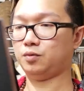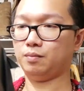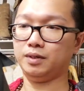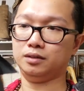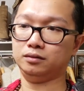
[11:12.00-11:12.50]

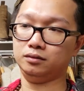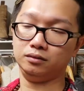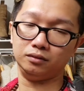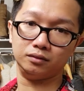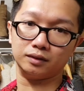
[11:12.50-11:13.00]
ribbon.
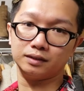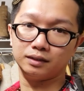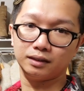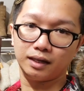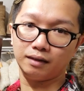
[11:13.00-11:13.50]
You can
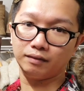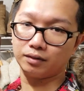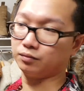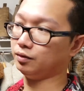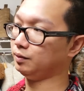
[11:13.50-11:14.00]
see they have
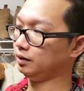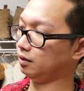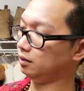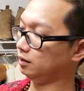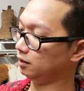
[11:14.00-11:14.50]
like a ribbon
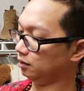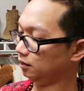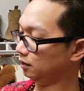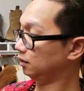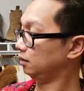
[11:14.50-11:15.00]
on it.
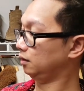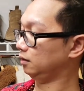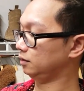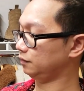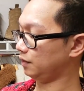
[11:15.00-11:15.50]

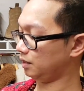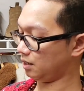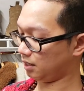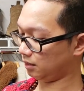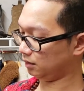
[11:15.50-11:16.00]
It's
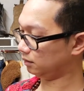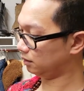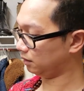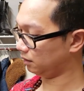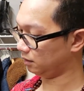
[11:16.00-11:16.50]
very
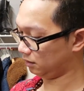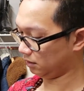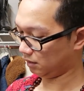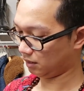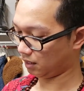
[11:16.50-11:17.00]
nice,
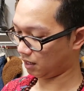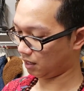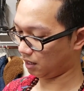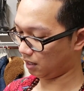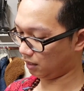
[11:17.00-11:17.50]

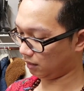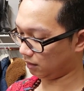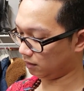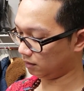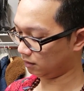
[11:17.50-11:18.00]

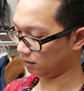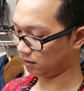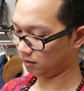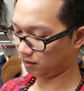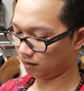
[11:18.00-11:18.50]
and
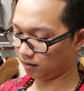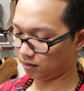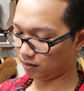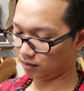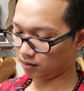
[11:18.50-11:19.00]

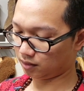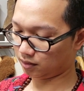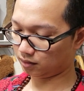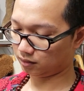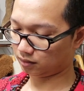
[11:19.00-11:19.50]
this
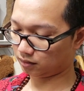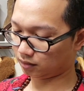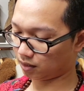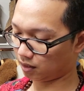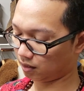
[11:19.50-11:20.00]
is